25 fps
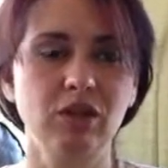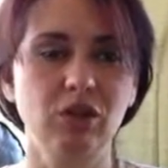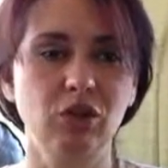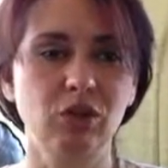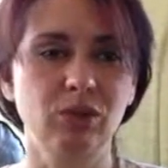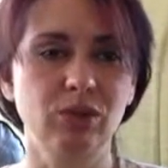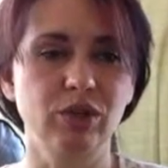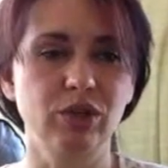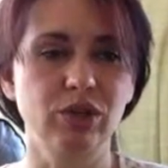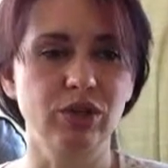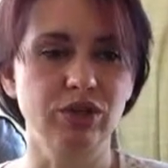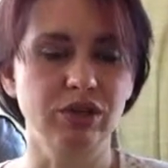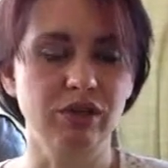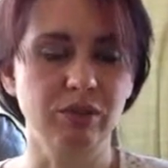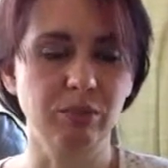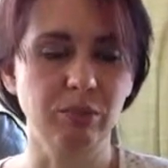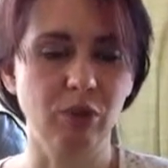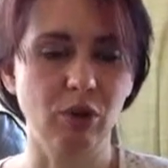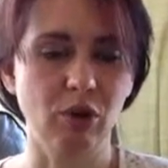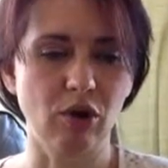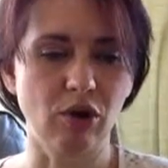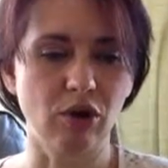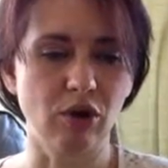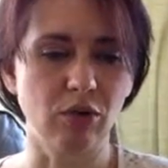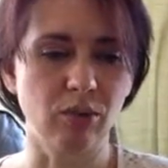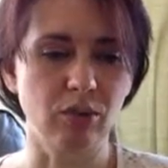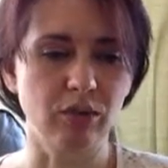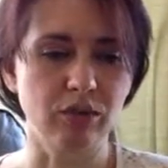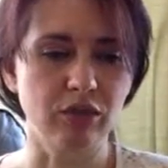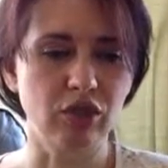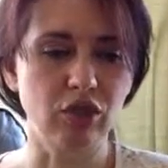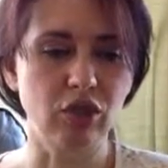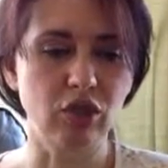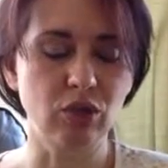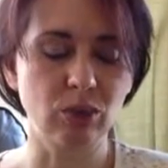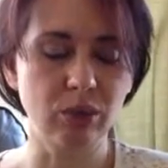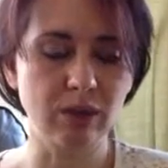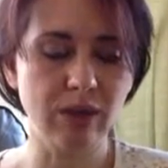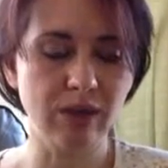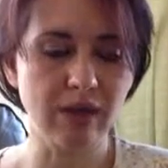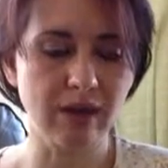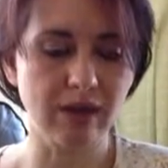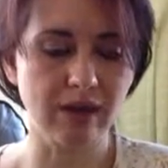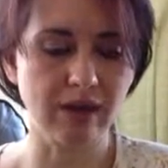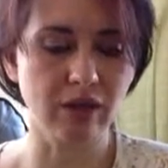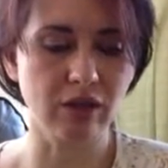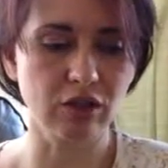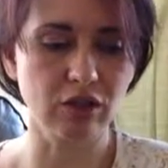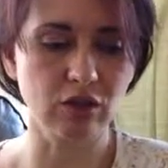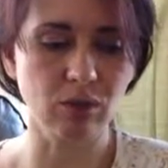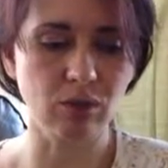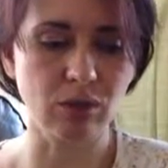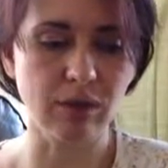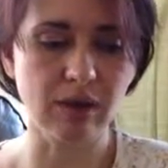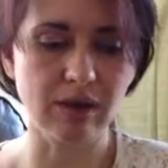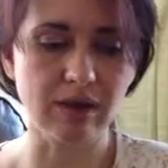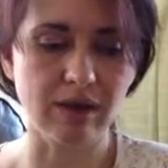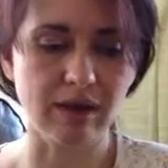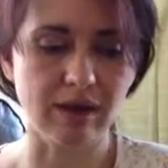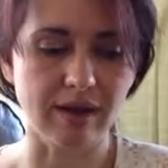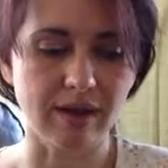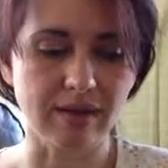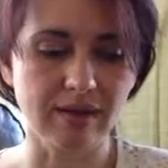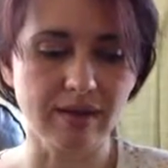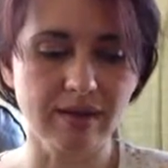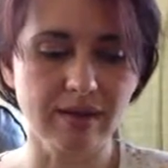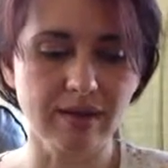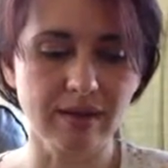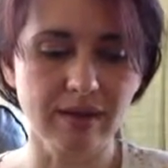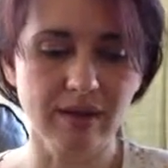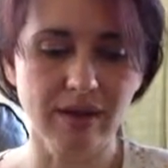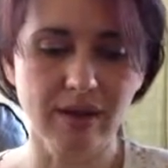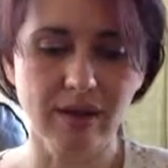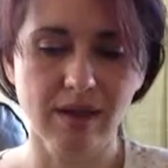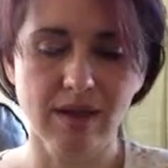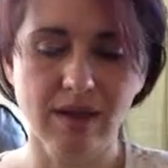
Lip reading: The Christian part was three nights.